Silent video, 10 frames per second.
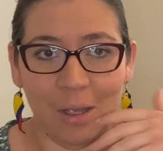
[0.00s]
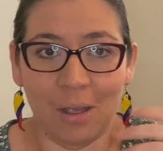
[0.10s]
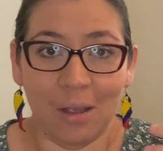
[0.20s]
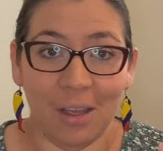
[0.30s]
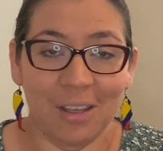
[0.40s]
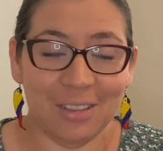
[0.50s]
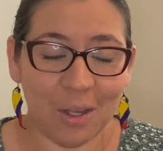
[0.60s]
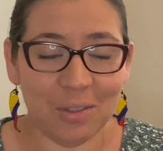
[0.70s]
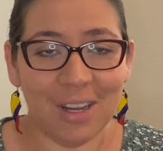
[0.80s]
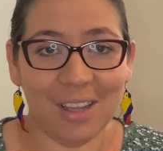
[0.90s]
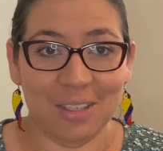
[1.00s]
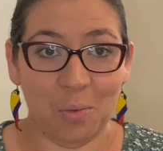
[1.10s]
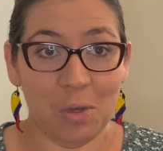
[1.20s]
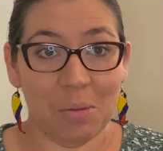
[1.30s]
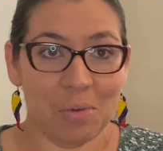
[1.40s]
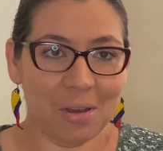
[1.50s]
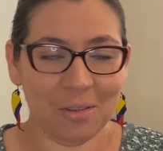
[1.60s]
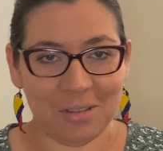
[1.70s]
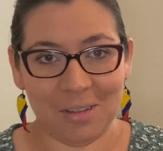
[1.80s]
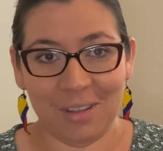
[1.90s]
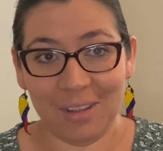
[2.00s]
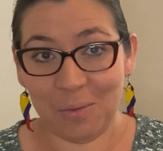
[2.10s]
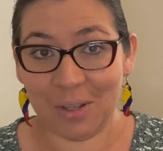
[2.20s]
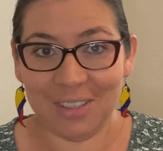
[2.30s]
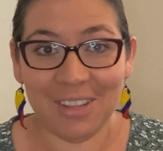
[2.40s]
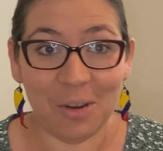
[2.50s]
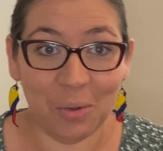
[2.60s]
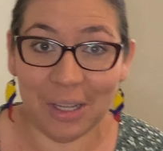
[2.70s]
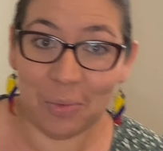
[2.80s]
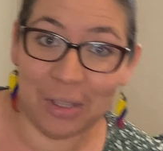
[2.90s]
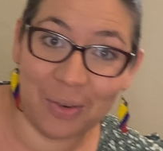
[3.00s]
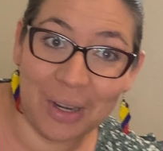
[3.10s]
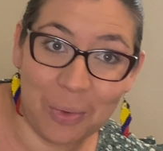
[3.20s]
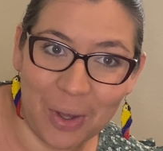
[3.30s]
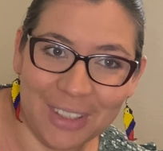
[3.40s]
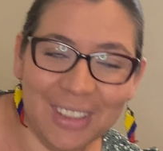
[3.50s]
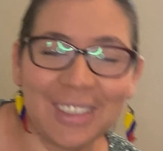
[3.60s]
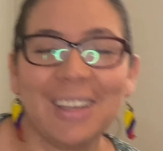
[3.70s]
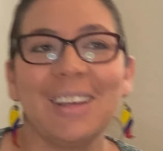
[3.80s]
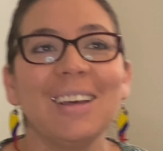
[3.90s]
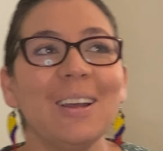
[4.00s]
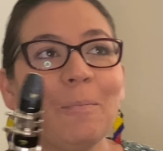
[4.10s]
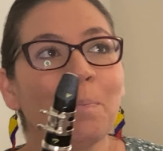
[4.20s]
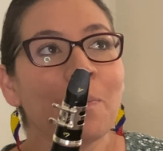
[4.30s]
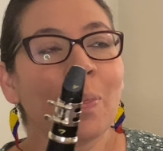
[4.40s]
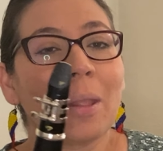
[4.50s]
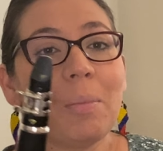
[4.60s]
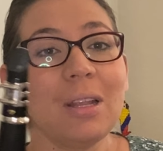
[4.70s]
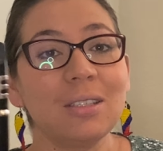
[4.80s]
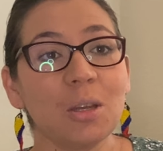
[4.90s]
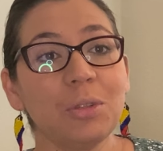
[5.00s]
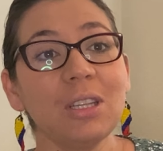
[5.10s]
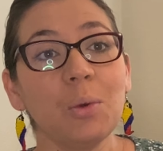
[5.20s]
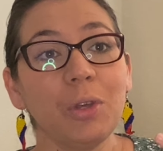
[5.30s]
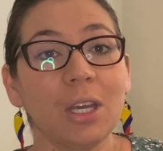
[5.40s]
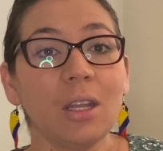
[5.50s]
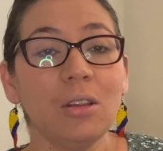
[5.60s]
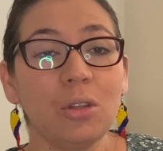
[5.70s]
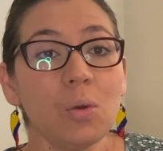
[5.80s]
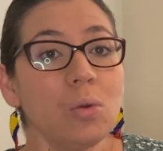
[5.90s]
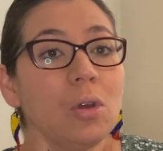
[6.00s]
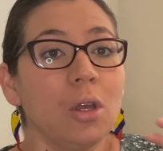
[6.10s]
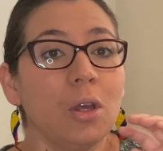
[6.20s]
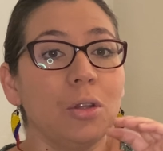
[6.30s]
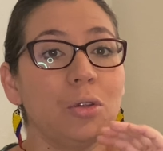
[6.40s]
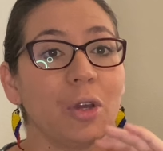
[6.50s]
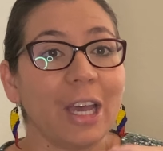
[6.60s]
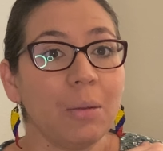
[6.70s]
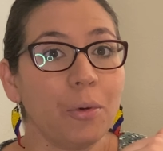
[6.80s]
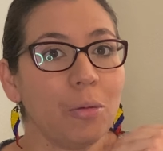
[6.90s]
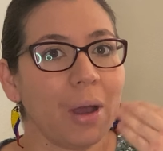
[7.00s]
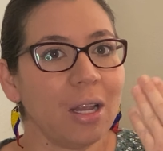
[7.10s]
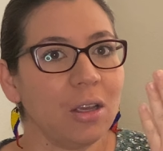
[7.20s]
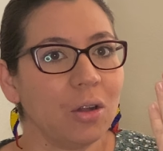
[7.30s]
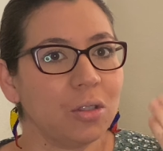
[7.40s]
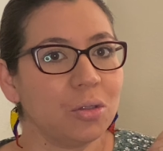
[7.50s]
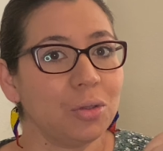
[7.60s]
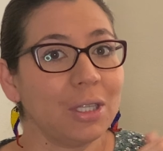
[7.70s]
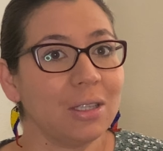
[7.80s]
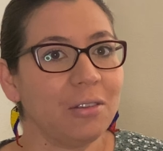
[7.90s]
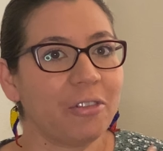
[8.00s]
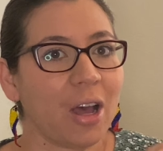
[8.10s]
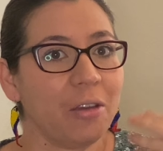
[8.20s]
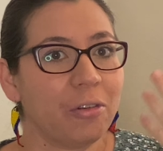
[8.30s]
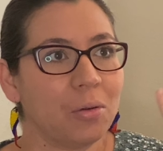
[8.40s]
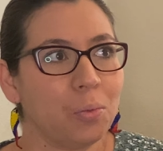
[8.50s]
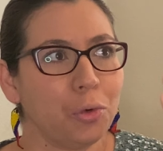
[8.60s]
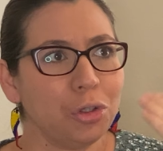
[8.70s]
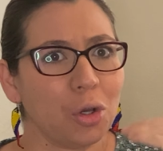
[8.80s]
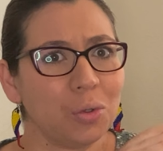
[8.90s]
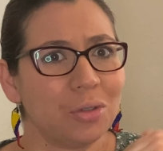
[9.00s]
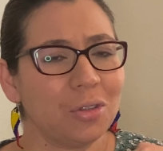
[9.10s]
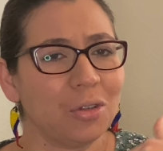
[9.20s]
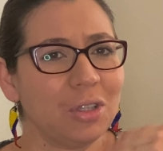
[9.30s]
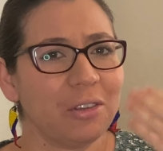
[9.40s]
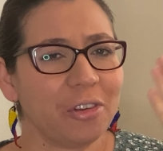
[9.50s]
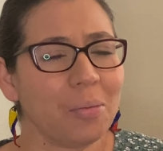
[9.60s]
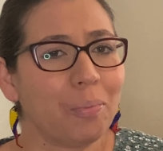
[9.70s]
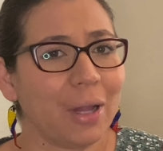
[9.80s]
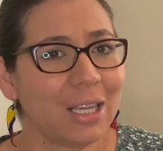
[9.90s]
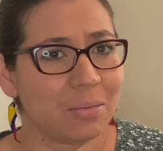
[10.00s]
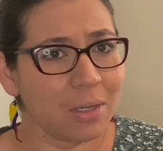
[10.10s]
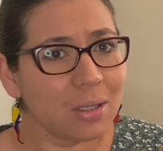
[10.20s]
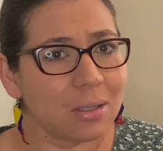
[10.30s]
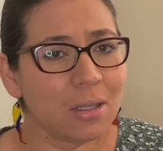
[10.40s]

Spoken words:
It sounds like a squeak because it wasn't the note that we really wanted, but it's something that we can do to help our body also to identify with those different placements